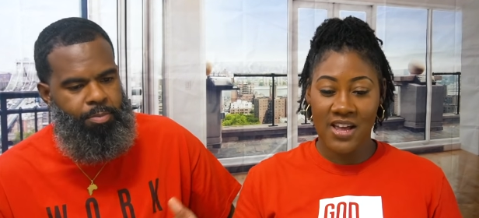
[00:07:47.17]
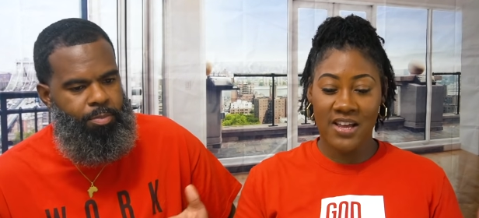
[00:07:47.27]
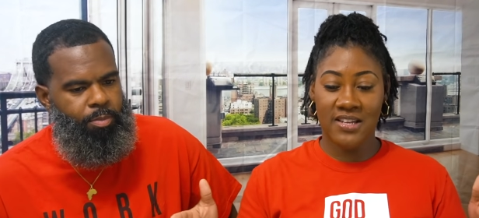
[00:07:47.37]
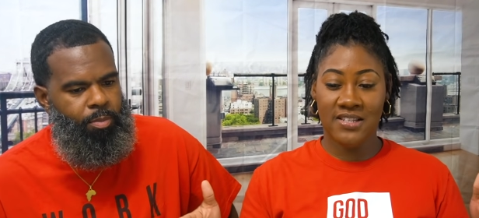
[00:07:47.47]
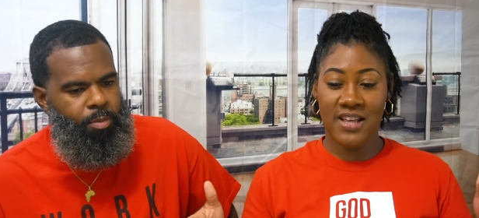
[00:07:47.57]

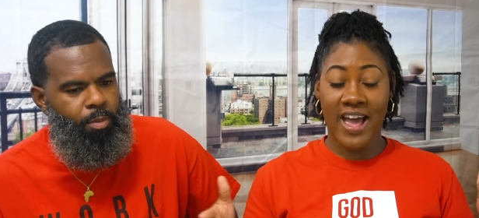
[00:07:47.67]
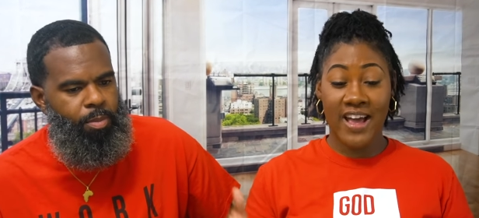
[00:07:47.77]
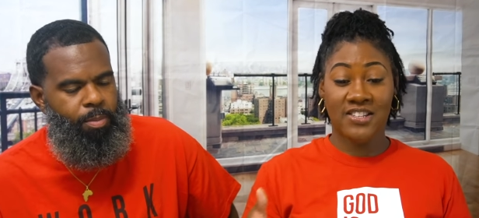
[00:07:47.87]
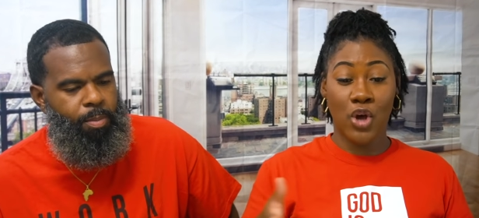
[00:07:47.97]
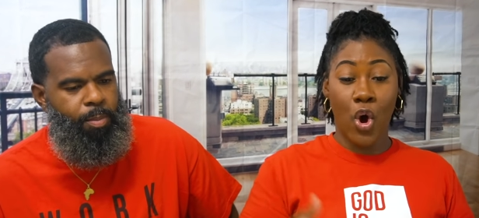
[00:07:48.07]
Speaker 1: Is
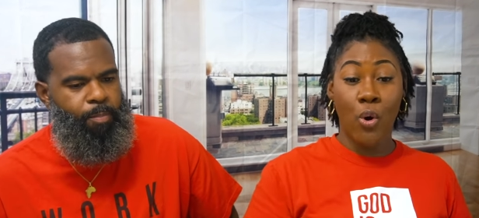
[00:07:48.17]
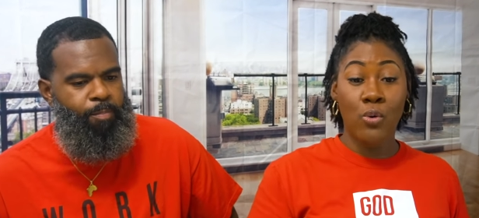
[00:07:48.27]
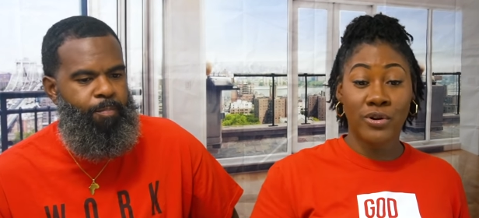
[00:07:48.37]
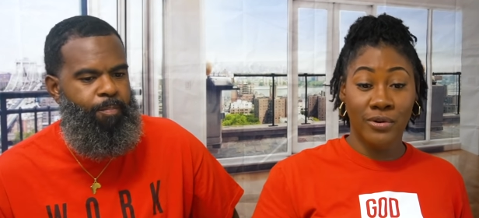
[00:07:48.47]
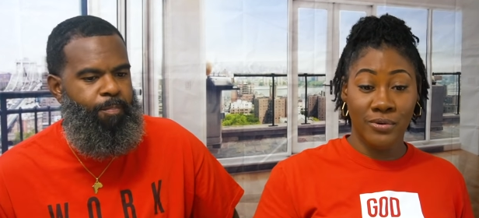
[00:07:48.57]
as
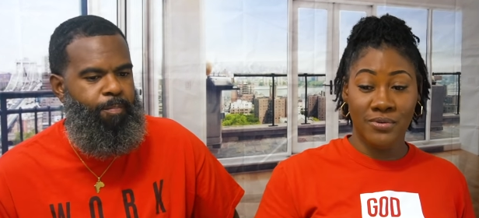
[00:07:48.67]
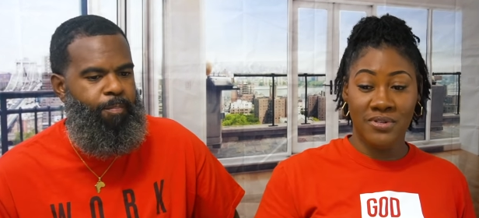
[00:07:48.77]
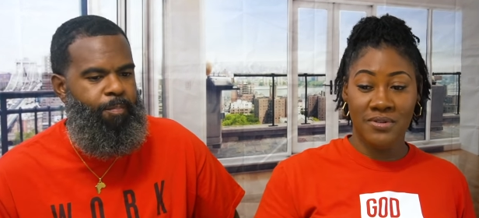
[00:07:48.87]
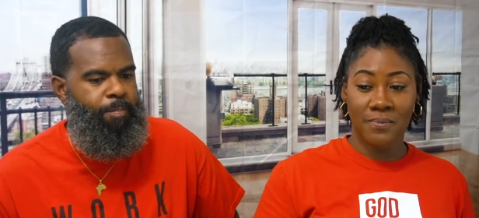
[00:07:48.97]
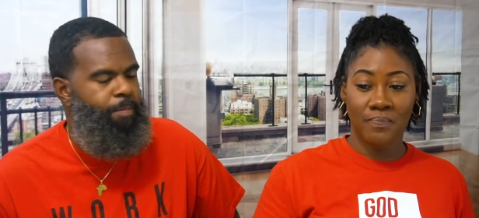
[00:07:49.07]

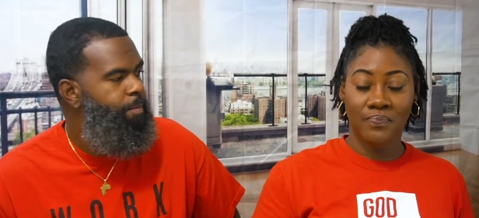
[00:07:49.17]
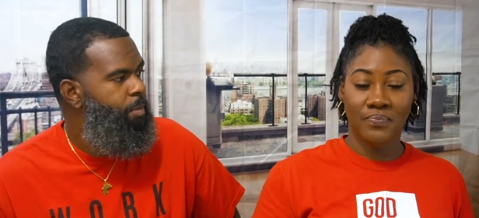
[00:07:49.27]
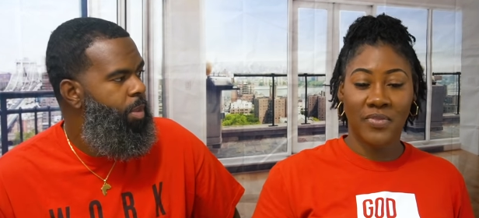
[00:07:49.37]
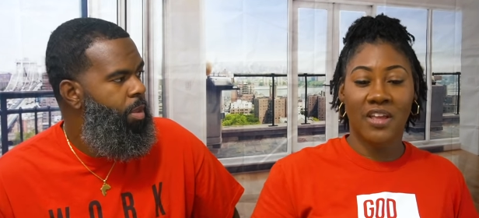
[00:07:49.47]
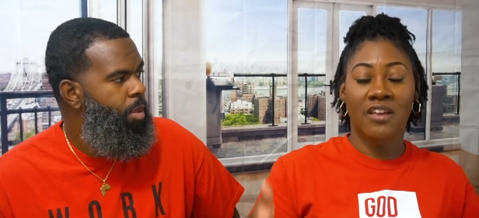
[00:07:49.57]
owners,
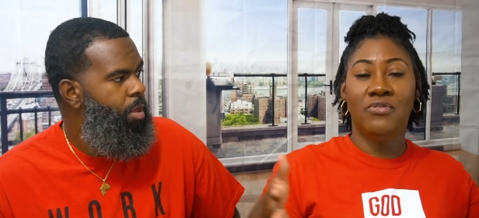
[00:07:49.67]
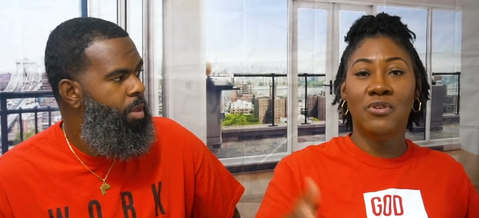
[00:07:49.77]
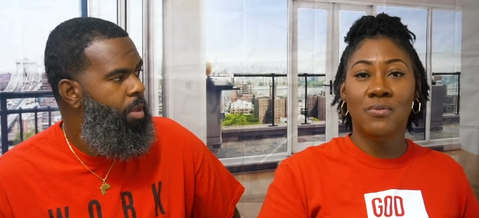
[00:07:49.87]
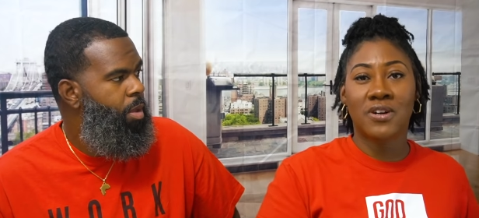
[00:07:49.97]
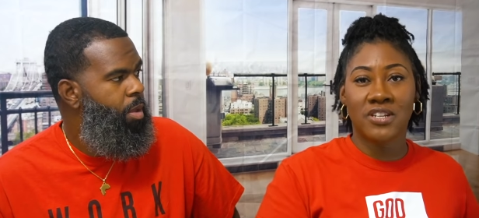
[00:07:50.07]
if
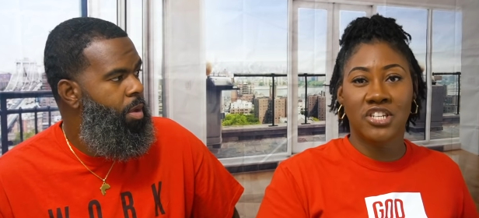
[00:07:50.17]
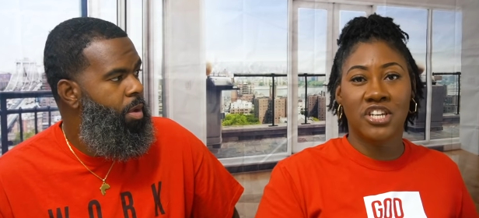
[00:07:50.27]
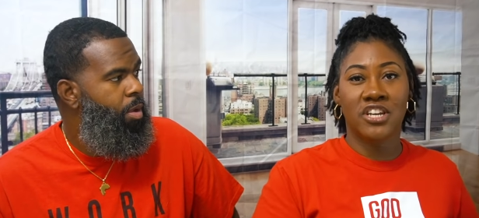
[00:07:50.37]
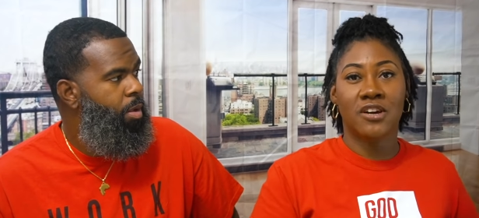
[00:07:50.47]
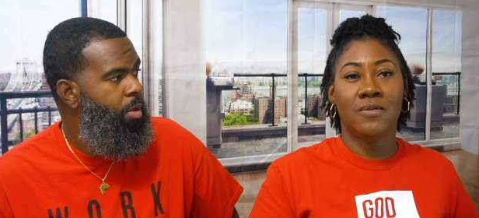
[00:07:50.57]
you are the
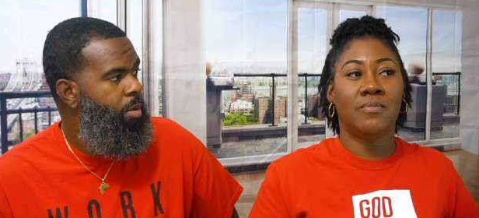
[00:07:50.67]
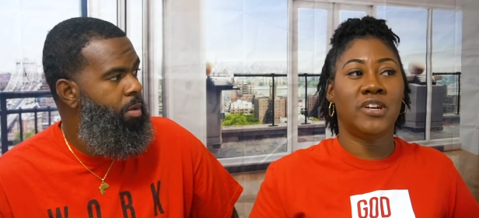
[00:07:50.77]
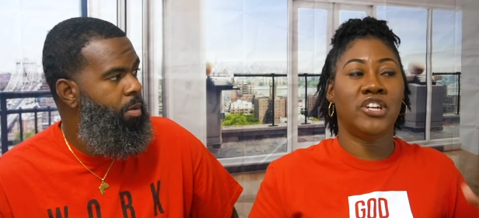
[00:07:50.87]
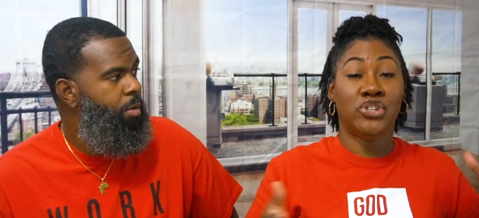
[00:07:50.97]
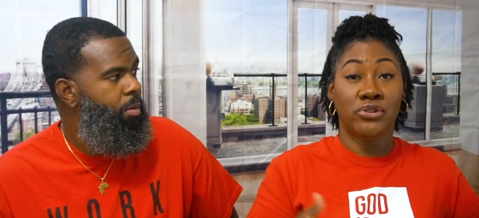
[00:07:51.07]
G
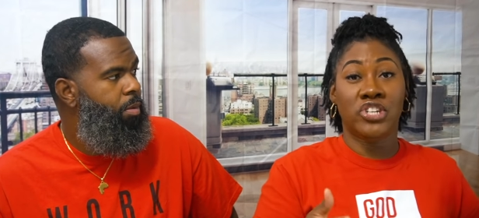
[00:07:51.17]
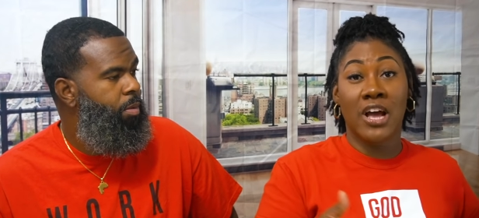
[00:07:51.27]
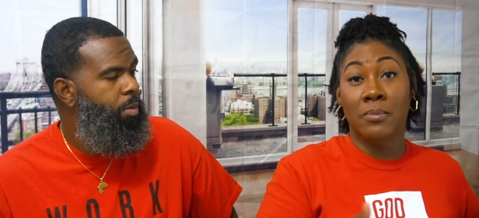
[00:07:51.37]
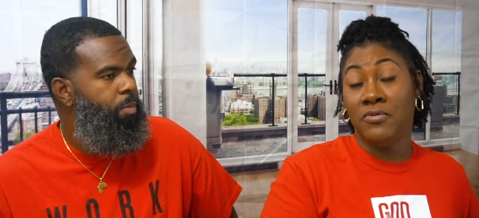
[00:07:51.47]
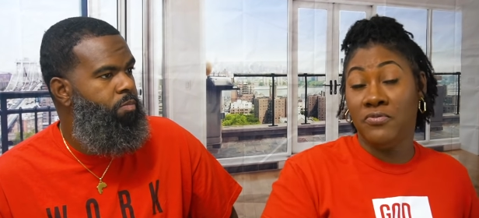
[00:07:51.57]
M, it's your
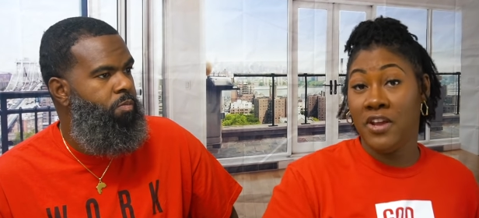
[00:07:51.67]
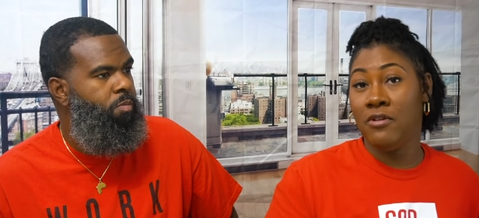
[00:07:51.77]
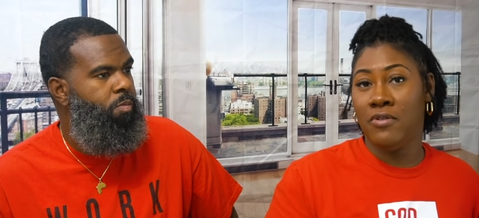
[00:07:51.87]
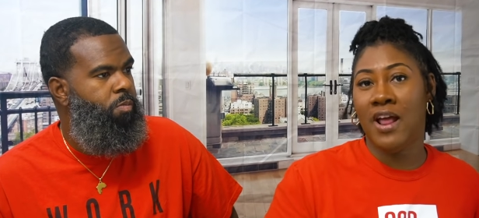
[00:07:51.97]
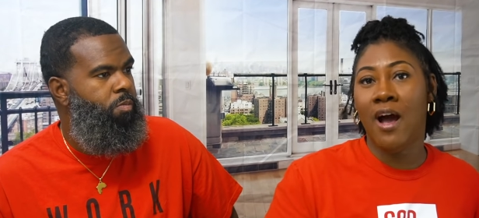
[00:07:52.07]
job to
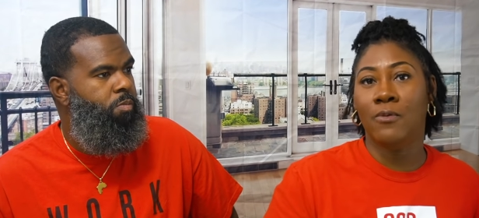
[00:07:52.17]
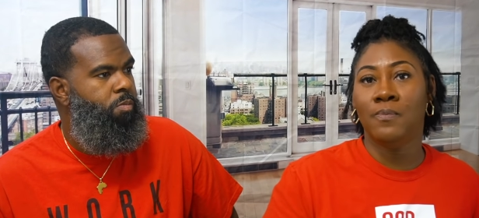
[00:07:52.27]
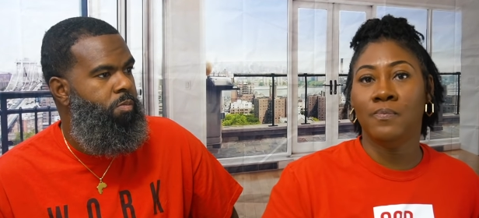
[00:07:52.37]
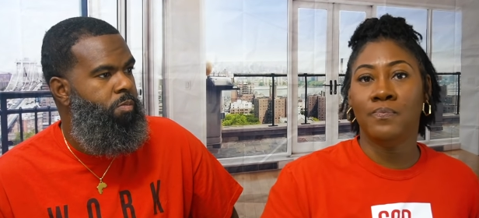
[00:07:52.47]
figure it out.